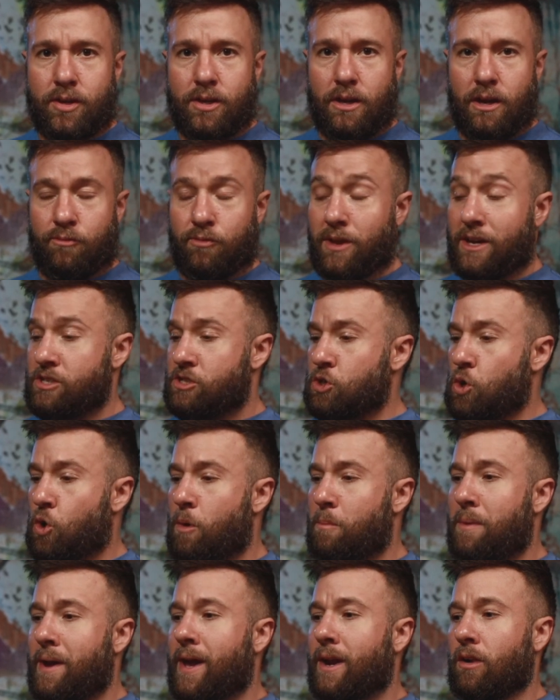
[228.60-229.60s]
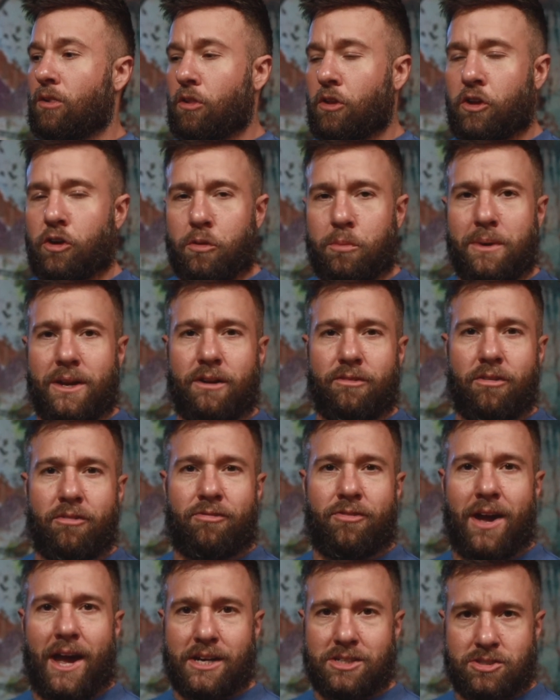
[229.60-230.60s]
If they show a man a little bit of
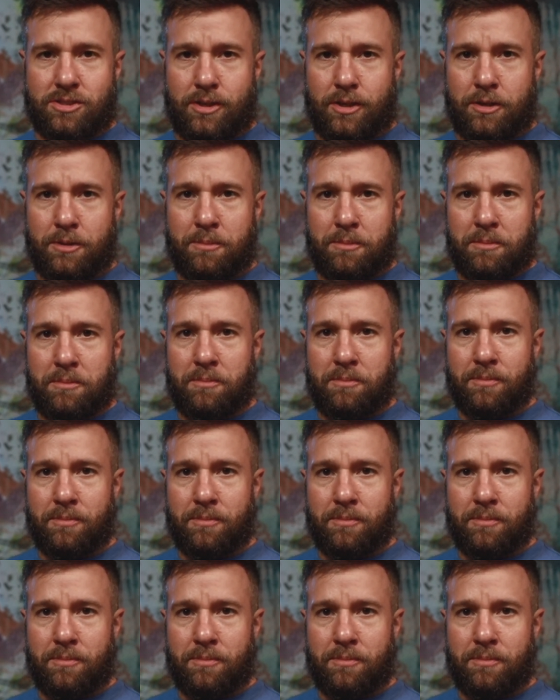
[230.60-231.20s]
affection,